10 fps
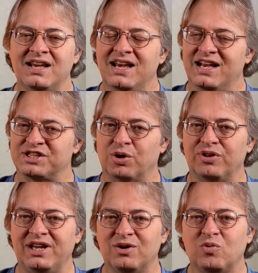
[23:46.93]
It's
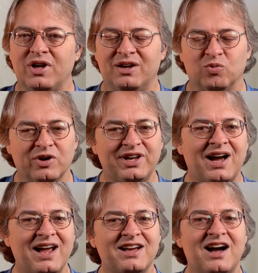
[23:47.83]
only in really
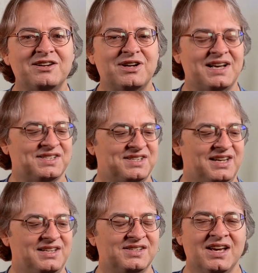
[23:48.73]
high contrast
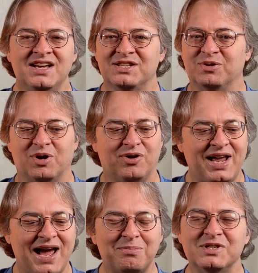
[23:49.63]
scenes, so it only
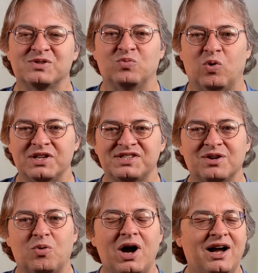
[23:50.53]
happens once in a
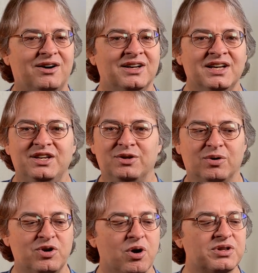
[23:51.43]
while. You don't
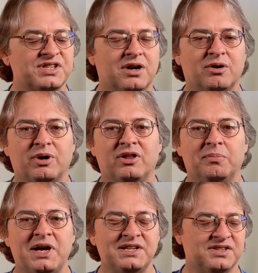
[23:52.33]
notice it on a regular
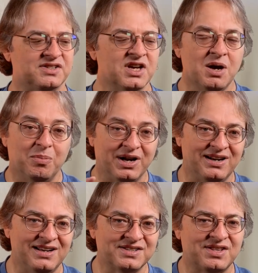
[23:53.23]
basis, but it
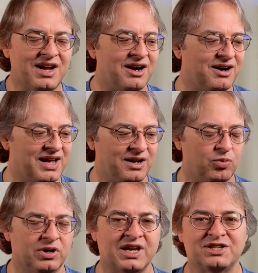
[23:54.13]
is there, and it
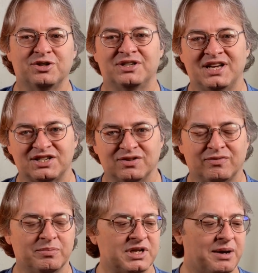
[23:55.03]
will catch your attention
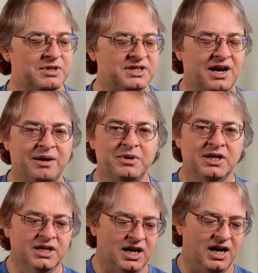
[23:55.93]
from time to time.
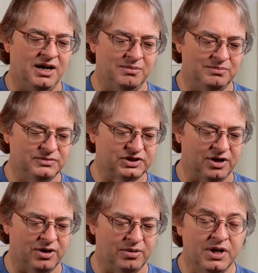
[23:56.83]

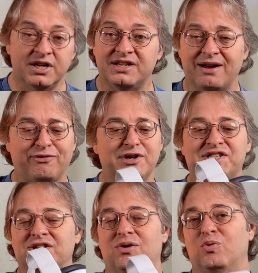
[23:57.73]
So definitely
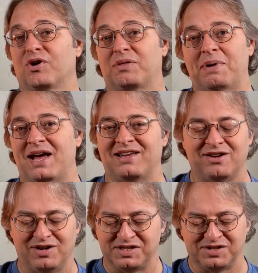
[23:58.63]
still worth the Pancake
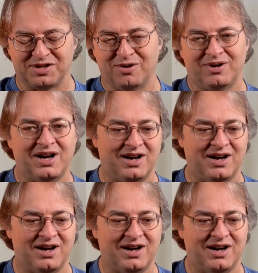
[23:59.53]
lenses, though.